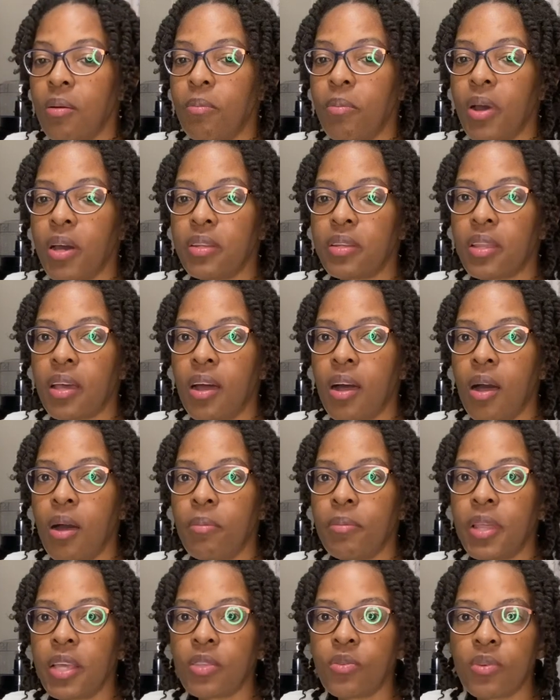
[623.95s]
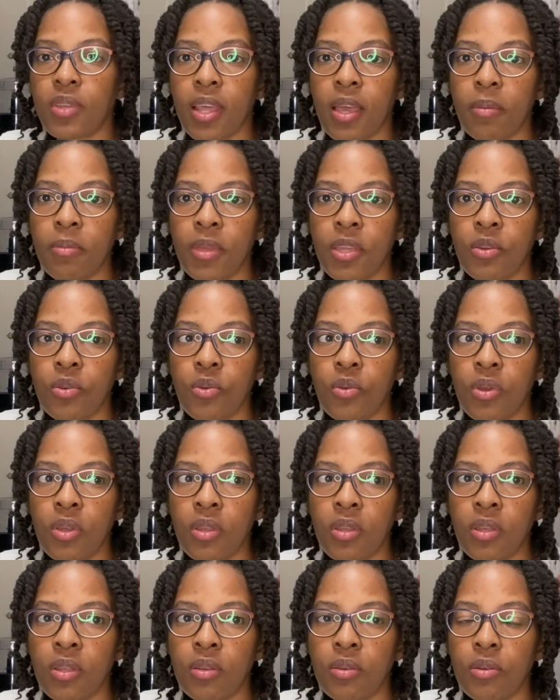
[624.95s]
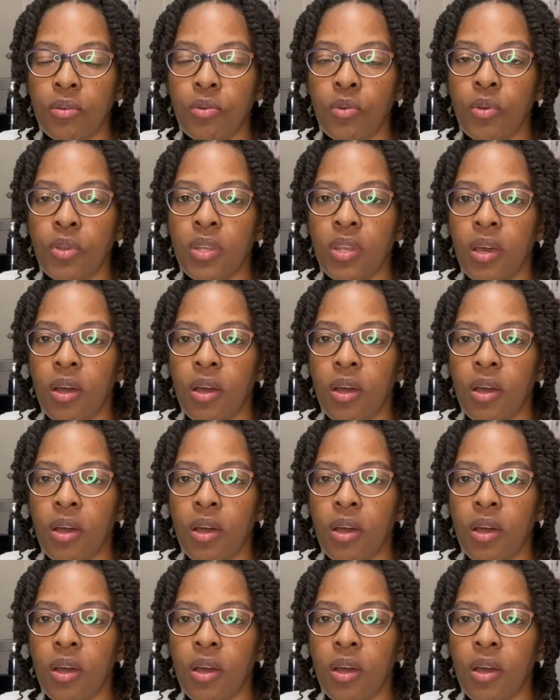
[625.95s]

But that's what I've been doing